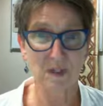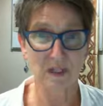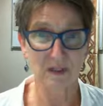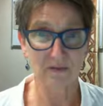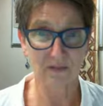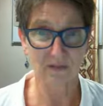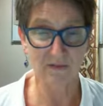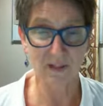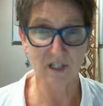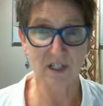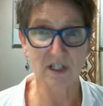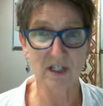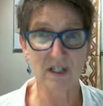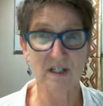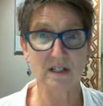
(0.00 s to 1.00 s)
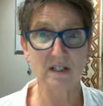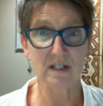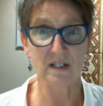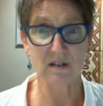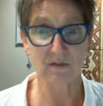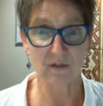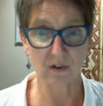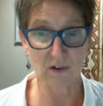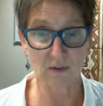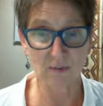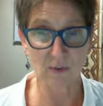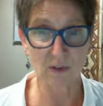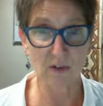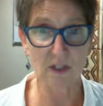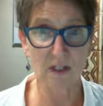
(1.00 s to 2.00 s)
different villages, to different
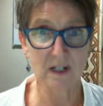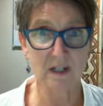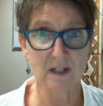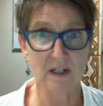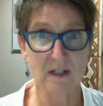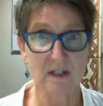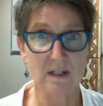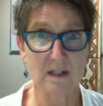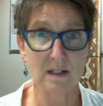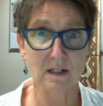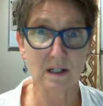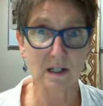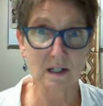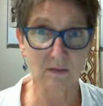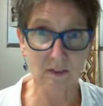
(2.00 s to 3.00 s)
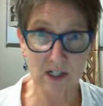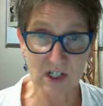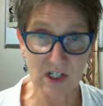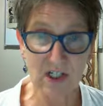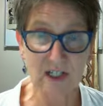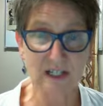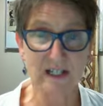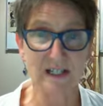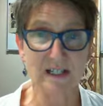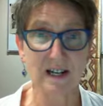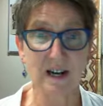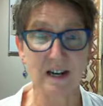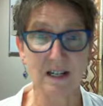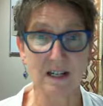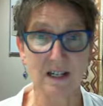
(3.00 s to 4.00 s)
communities, and originally
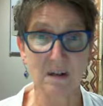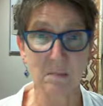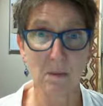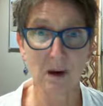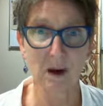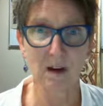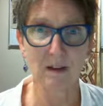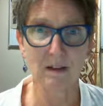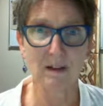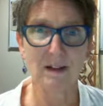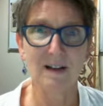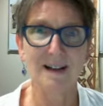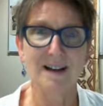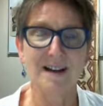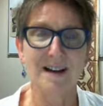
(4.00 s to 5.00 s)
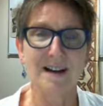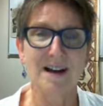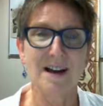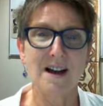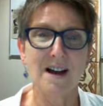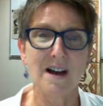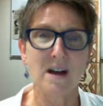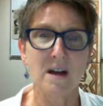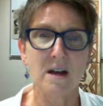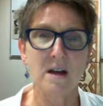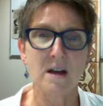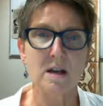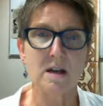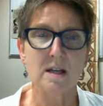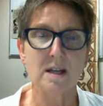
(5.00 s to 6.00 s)
starting in Nepal,
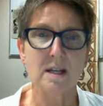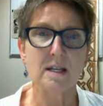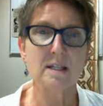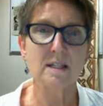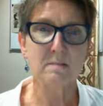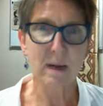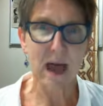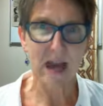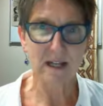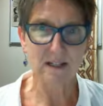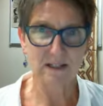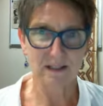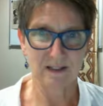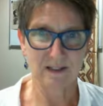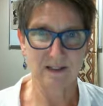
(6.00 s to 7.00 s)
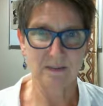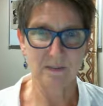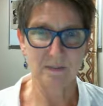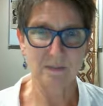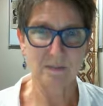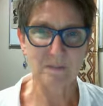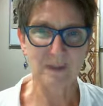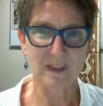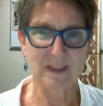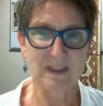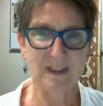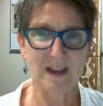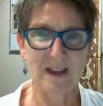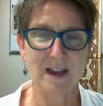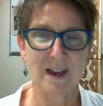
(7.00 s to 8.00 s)
expanded
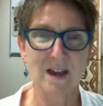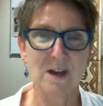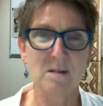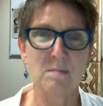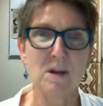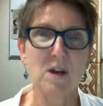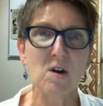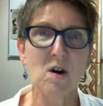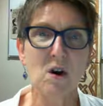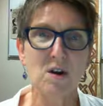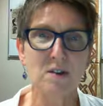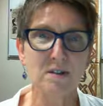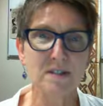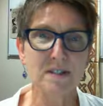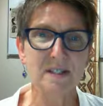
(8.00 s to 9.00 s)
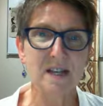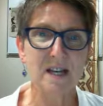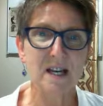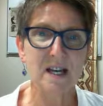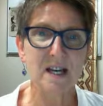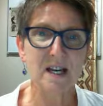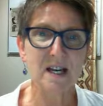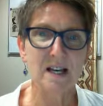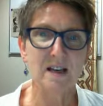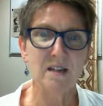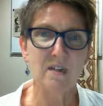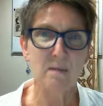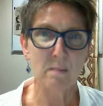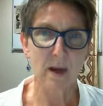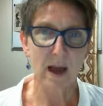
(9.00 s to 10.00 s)
because
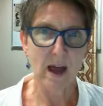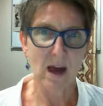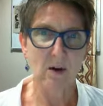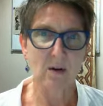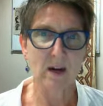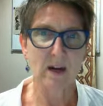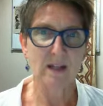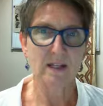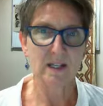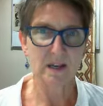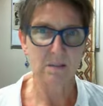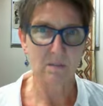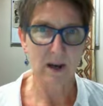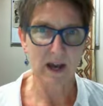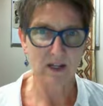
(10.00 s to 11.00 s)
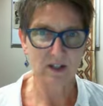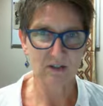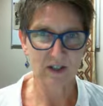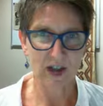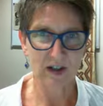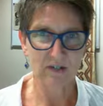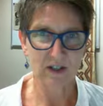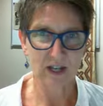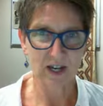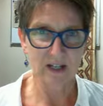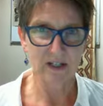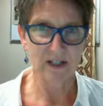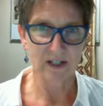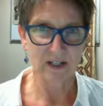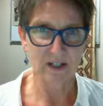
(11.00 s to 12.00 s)
the power and the impact of having
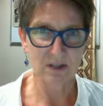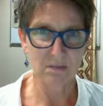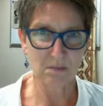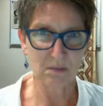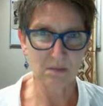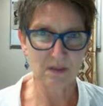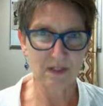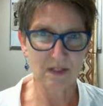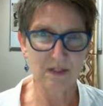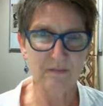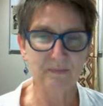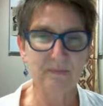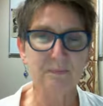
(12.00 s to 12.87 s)
access to books